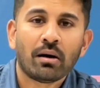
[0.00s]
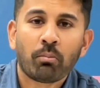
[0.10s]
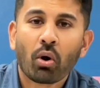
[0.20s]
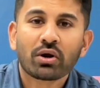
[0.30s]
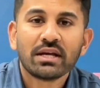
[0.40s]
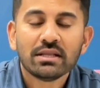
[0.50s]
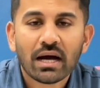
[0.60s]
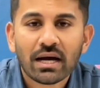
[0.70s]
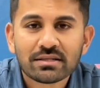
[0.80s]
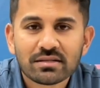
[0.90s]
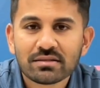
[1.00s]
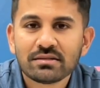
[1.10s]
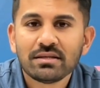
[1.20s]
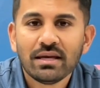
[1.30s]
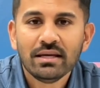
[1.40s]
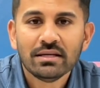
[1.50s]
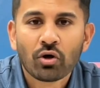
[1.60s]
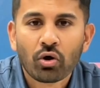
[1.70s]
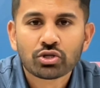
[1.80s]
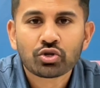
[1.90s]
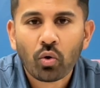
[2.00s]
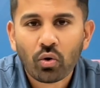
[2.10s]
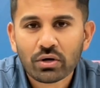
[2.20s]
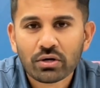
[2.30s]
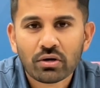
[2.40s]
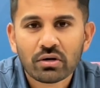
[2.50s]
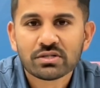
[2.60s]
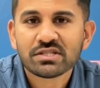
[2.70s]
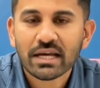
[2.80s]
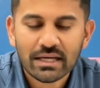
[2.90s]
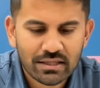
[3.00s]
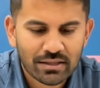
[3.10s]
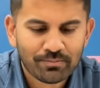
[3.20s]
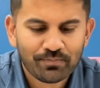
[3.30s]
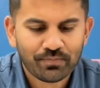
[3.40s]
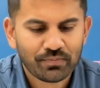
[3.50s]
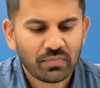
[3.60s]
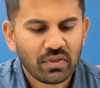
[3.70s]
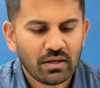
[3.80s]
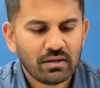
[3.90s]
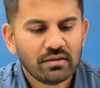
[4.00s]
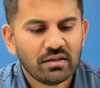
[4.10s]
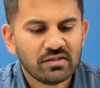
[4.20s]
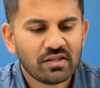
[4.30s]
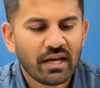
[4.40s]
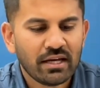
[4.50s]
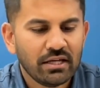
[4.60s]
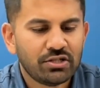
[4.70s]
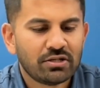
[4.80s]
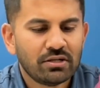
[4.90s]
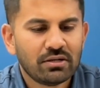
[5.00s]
parking lot, a large corridor, stadium, things of that nature.